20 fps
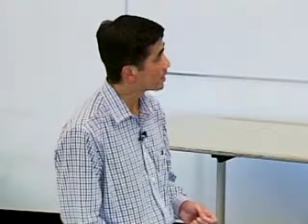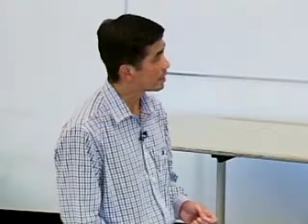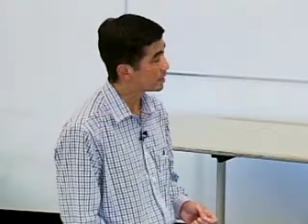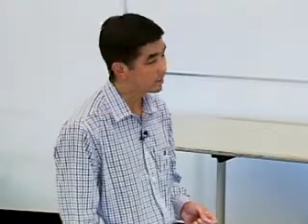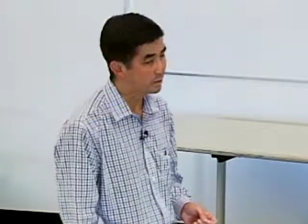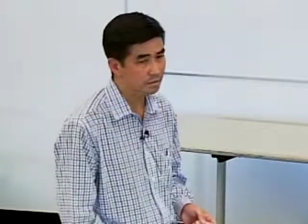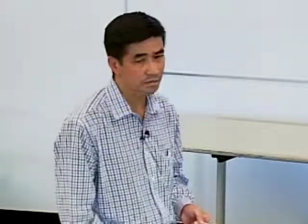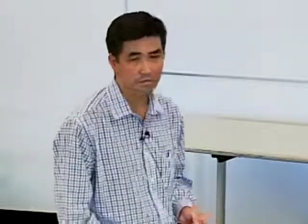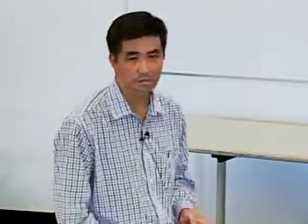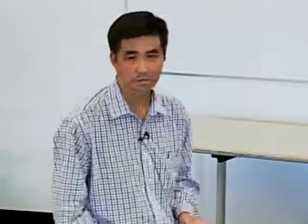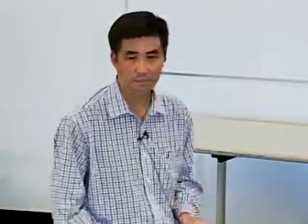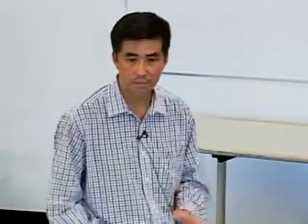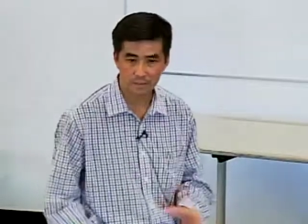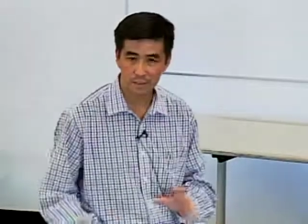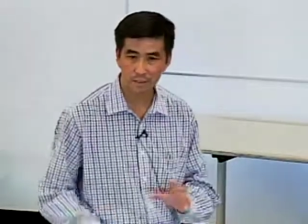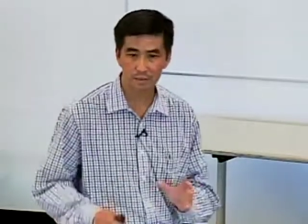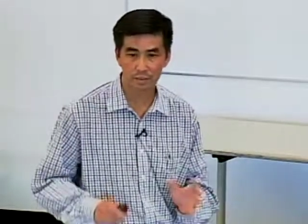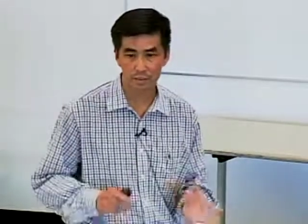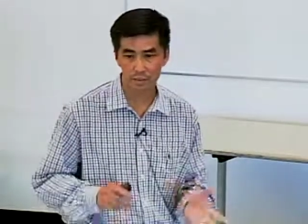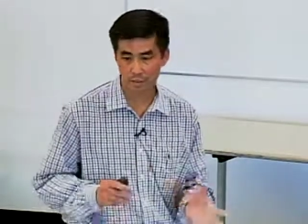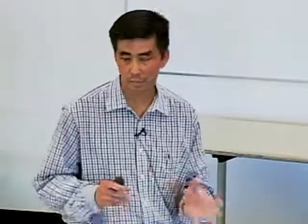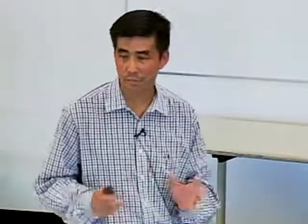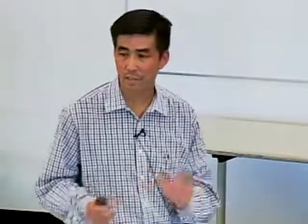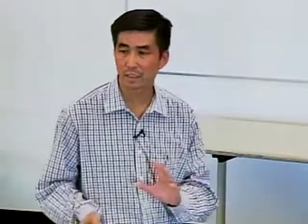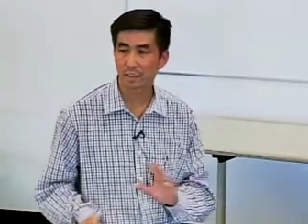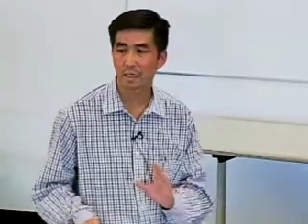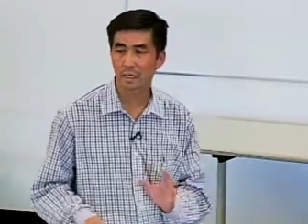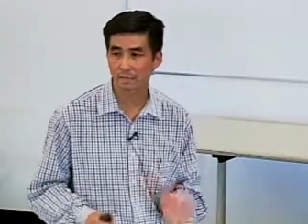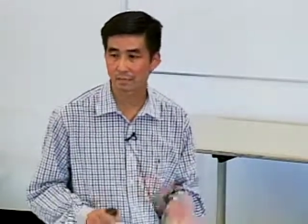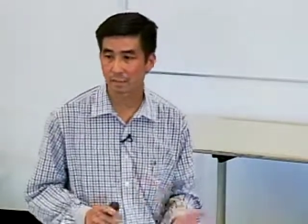uh, th there's been
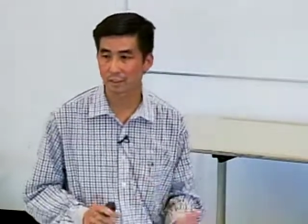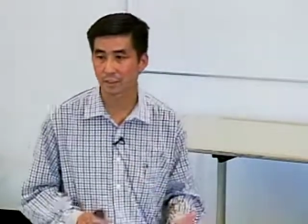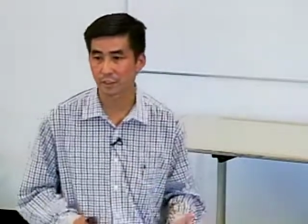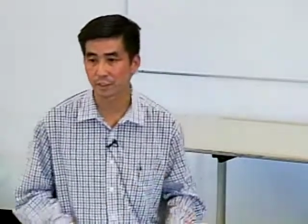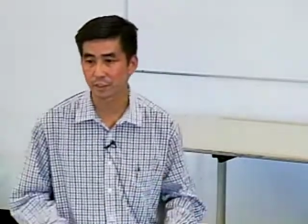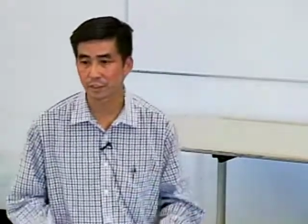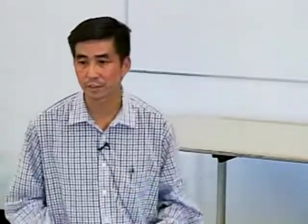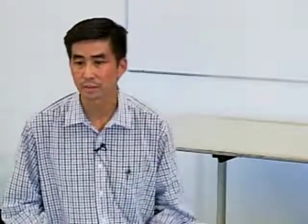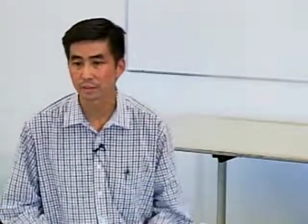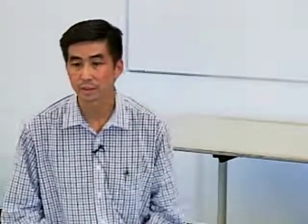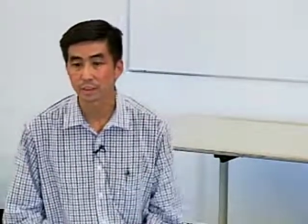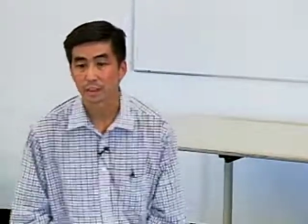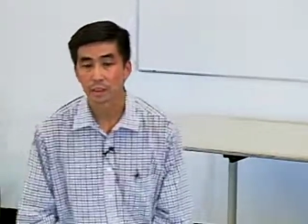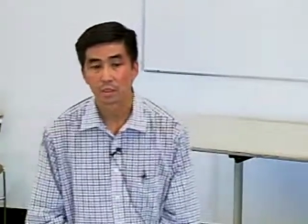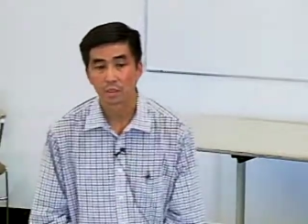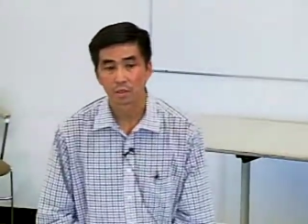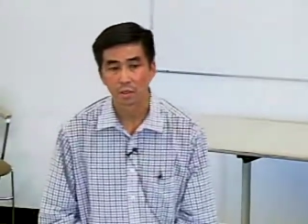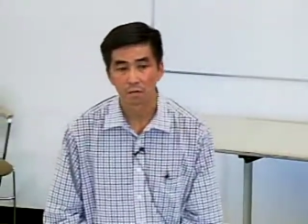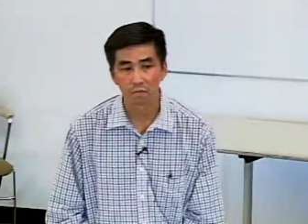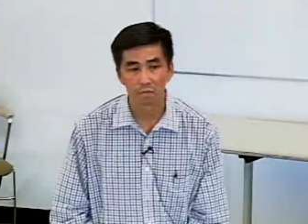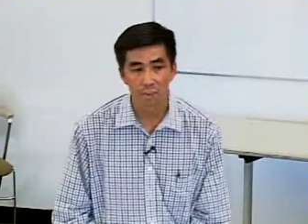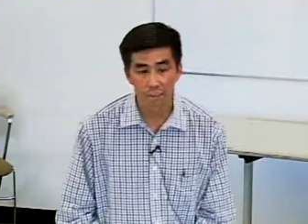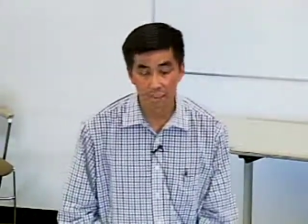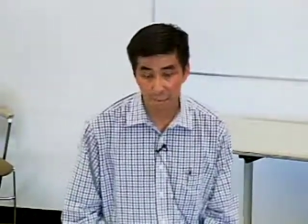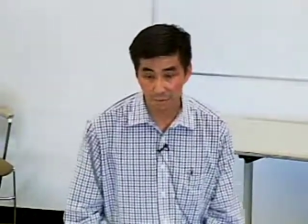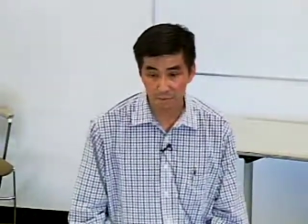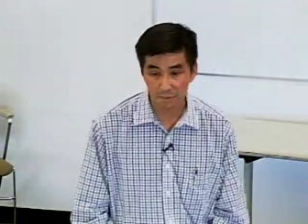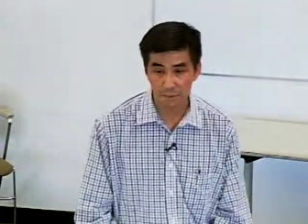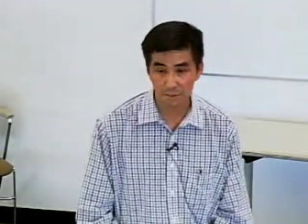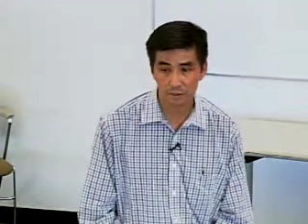a lot of concern over
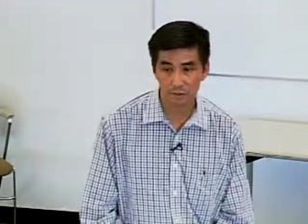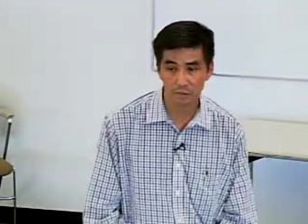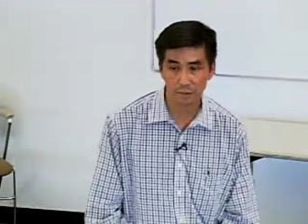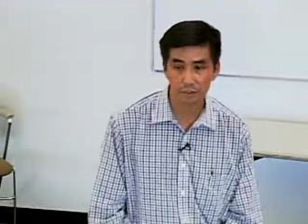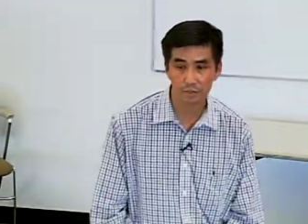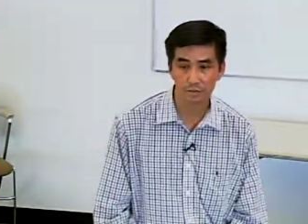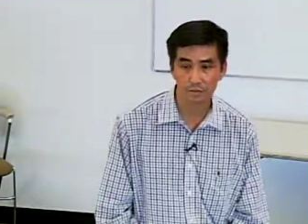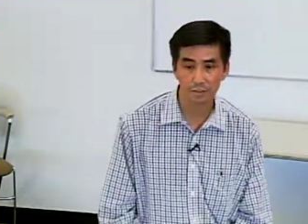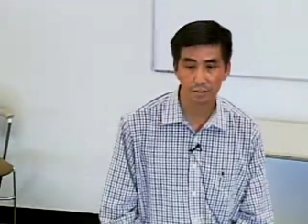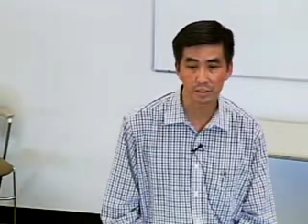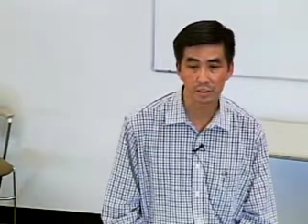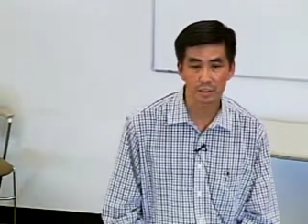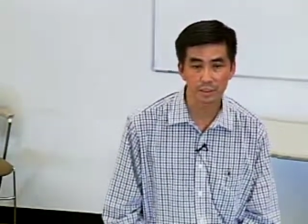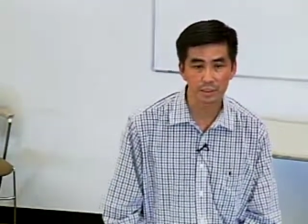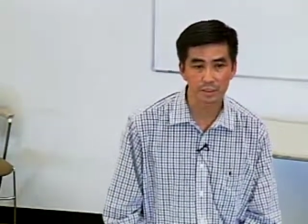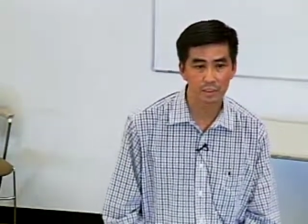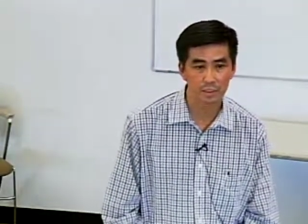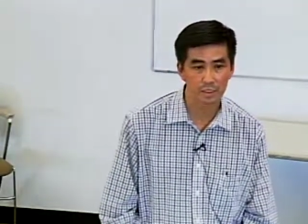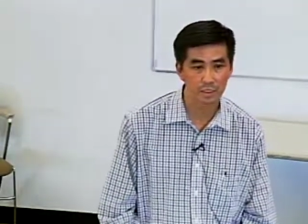substance use disorders.